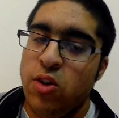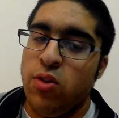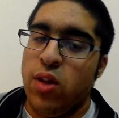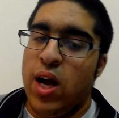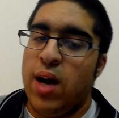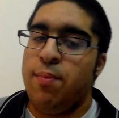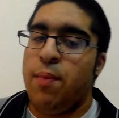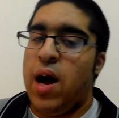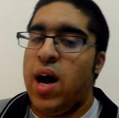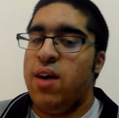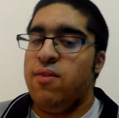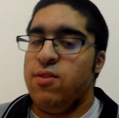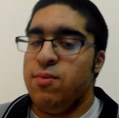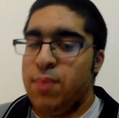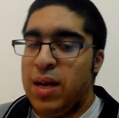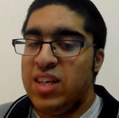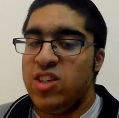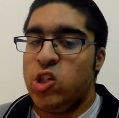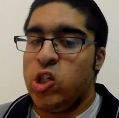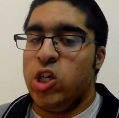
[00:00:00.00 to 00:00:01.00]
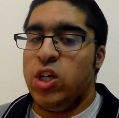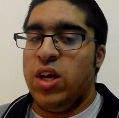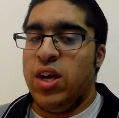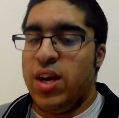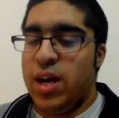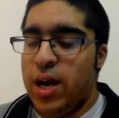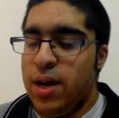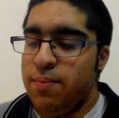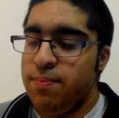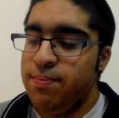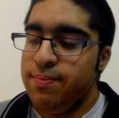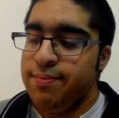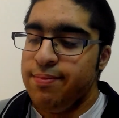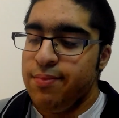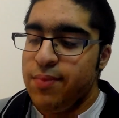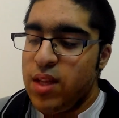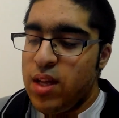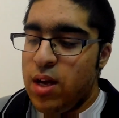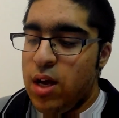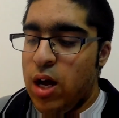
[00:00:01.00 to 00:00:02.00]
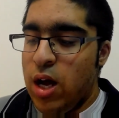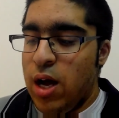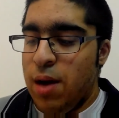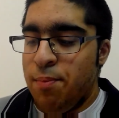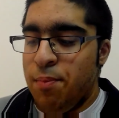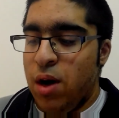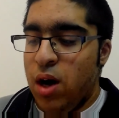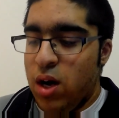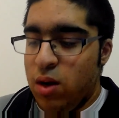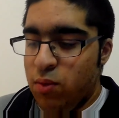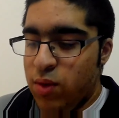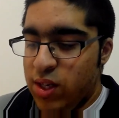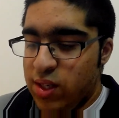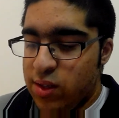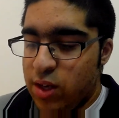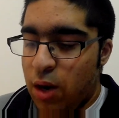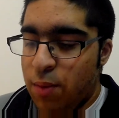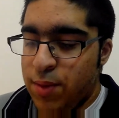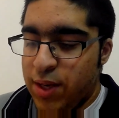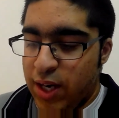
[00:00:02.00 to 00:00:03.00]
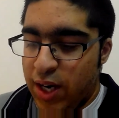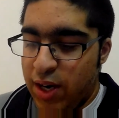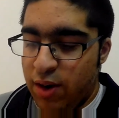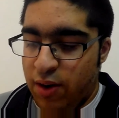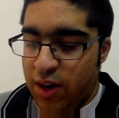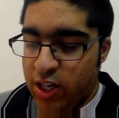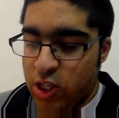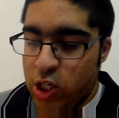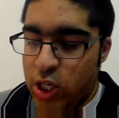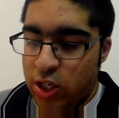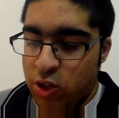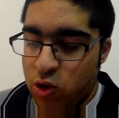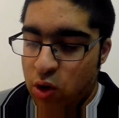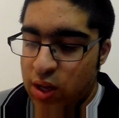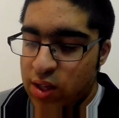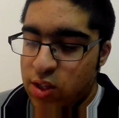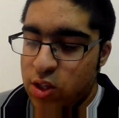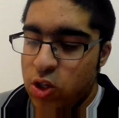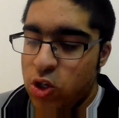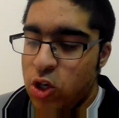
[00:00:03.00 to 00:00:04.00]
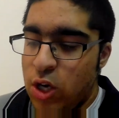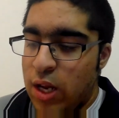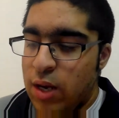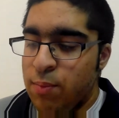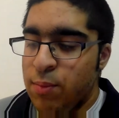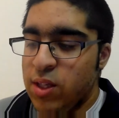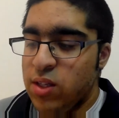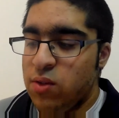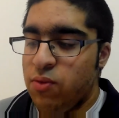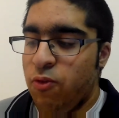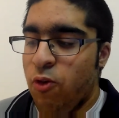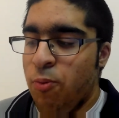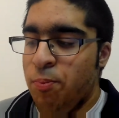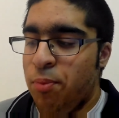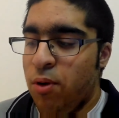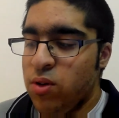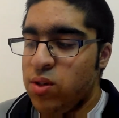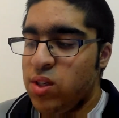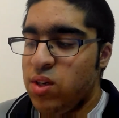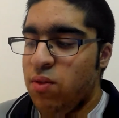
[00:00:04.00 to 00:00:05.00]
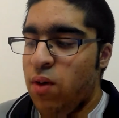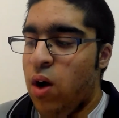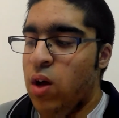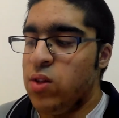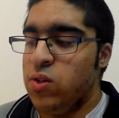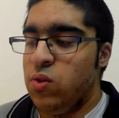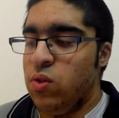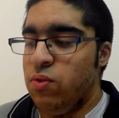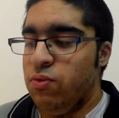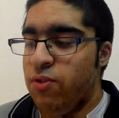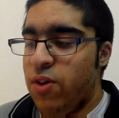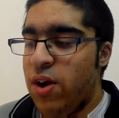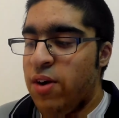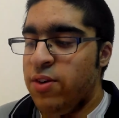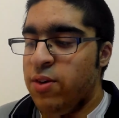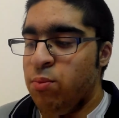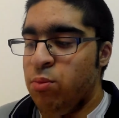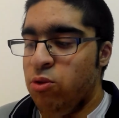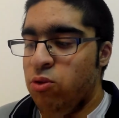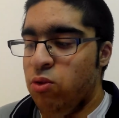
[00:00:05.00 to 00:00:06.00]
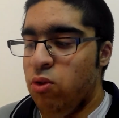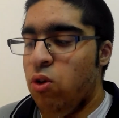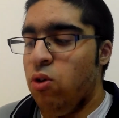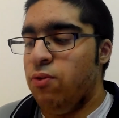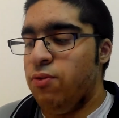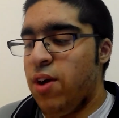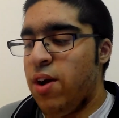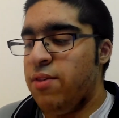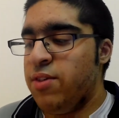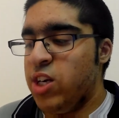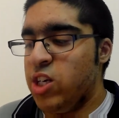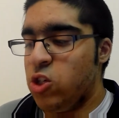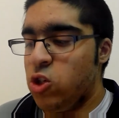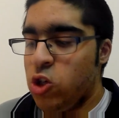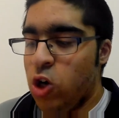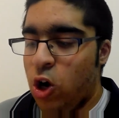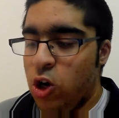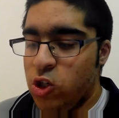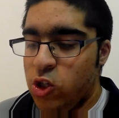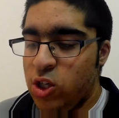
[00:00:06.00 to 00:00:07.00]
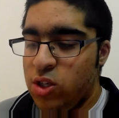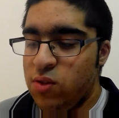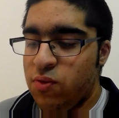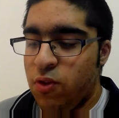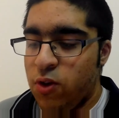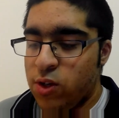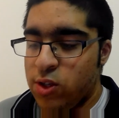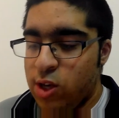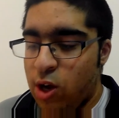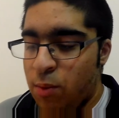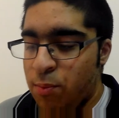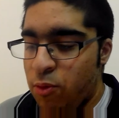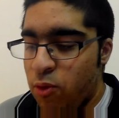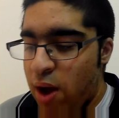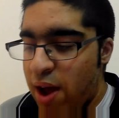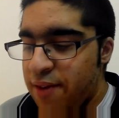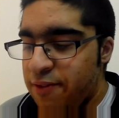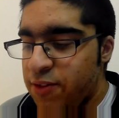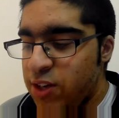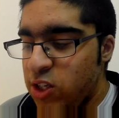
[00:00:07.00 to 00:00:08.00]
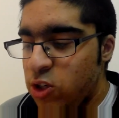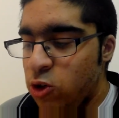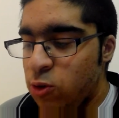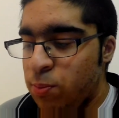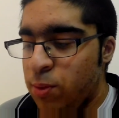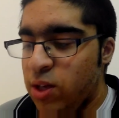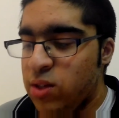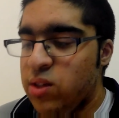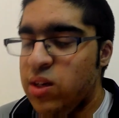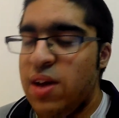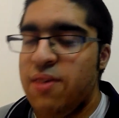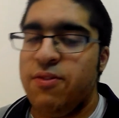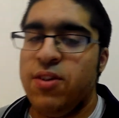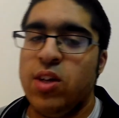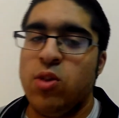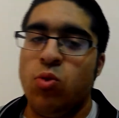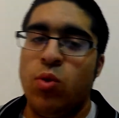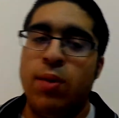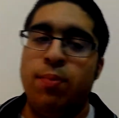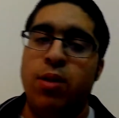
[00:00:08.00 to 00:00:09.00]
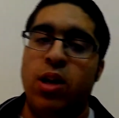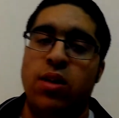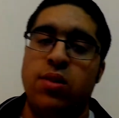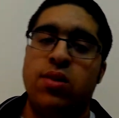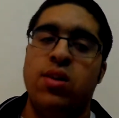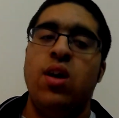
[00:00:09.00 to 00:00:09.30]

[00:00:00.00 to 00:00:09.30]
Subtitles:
that, but I haven't mentioned it yet. But it's coming here actually. Transition elements form positive ions with variable or various charges, for example Fe2+ and Fe3+.